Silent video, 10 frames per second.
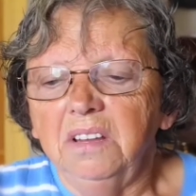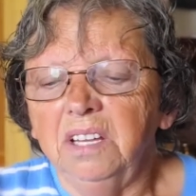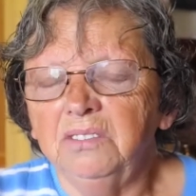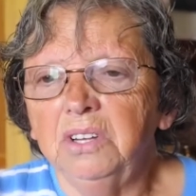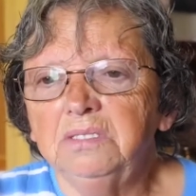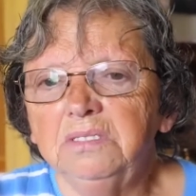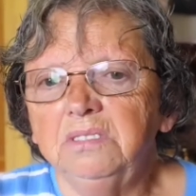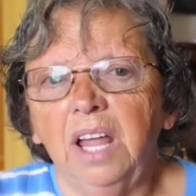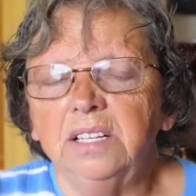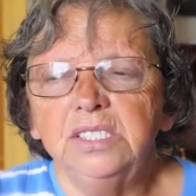it
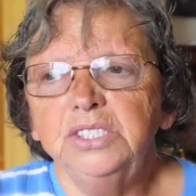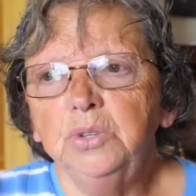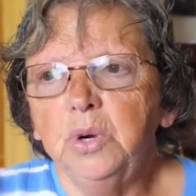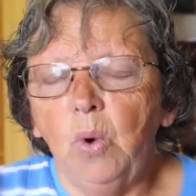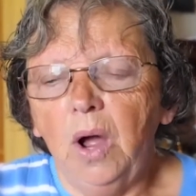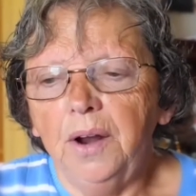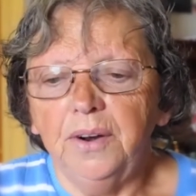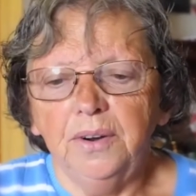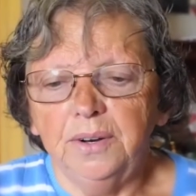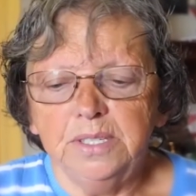looked like sewer water.